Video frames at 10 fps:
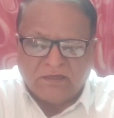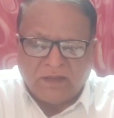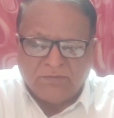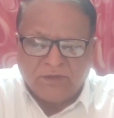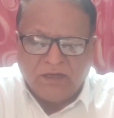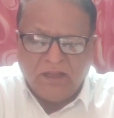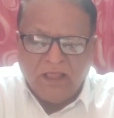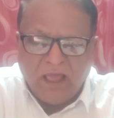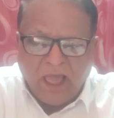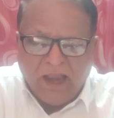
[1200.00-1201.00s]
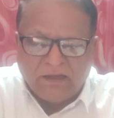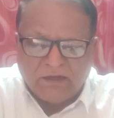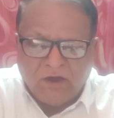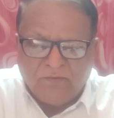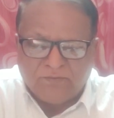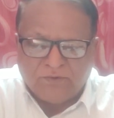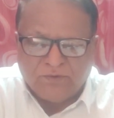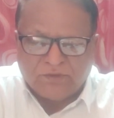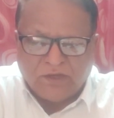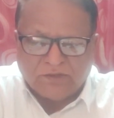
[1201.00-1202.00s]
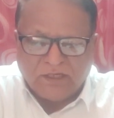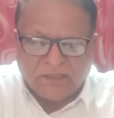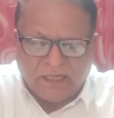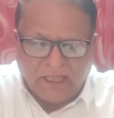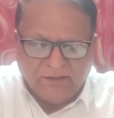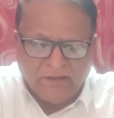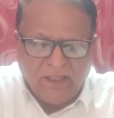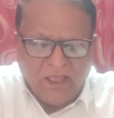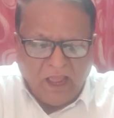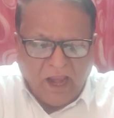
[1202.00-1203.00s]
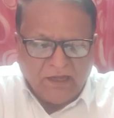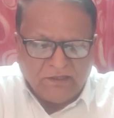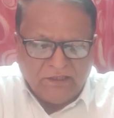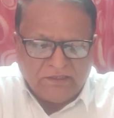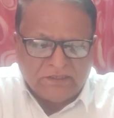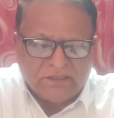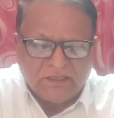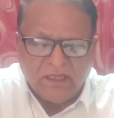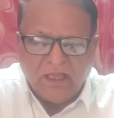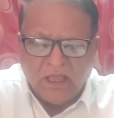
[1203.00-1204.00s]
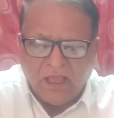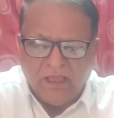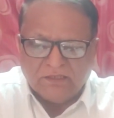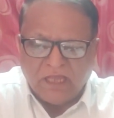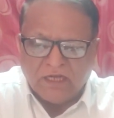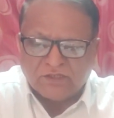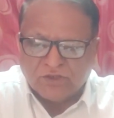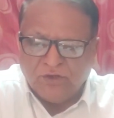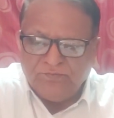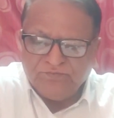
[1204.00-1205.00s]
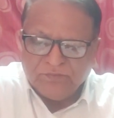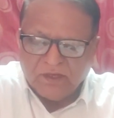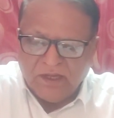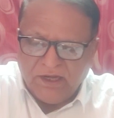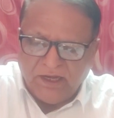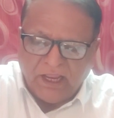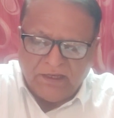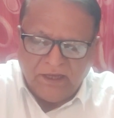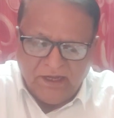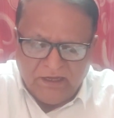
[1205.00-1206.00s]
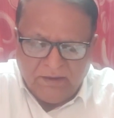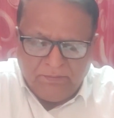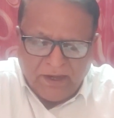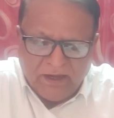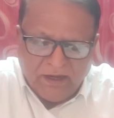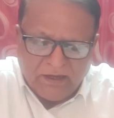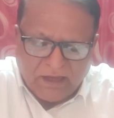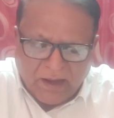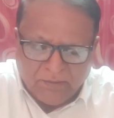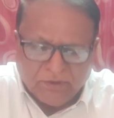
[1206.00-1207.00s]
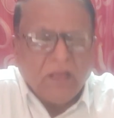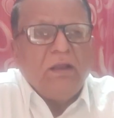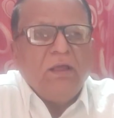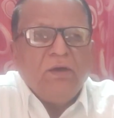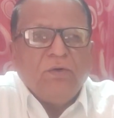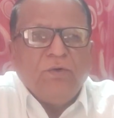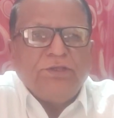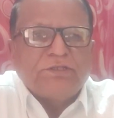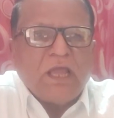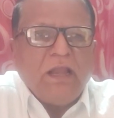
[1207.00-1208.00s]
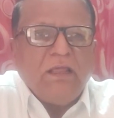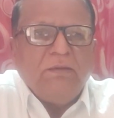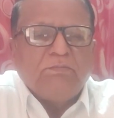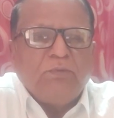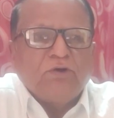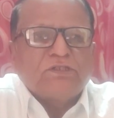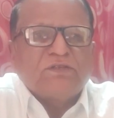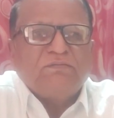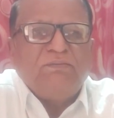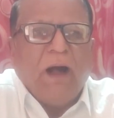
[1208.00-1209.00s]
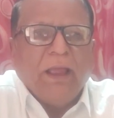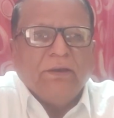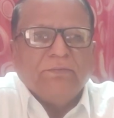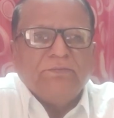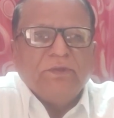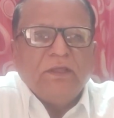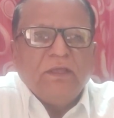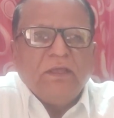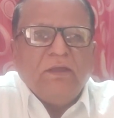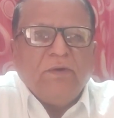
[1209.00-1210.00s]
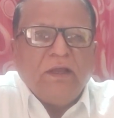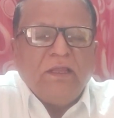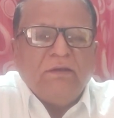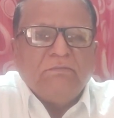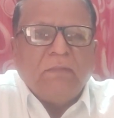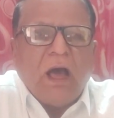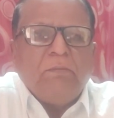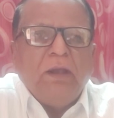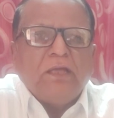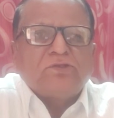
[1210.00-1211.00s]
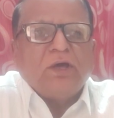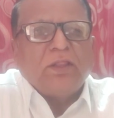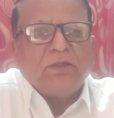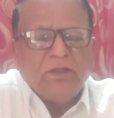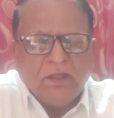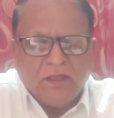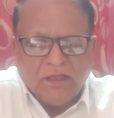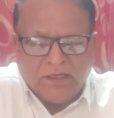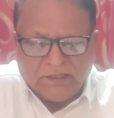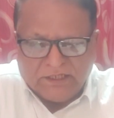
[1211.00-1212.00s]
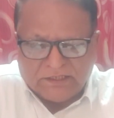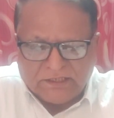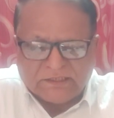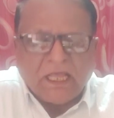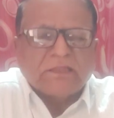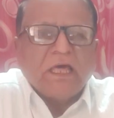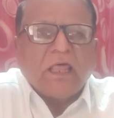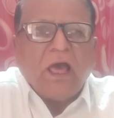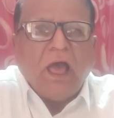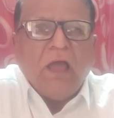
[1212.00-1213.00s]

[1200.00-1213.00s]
Tribunal Act of 2010, and this is also an independent tribunal which can impose fine. Even in Mahabaleshwar in district Satara,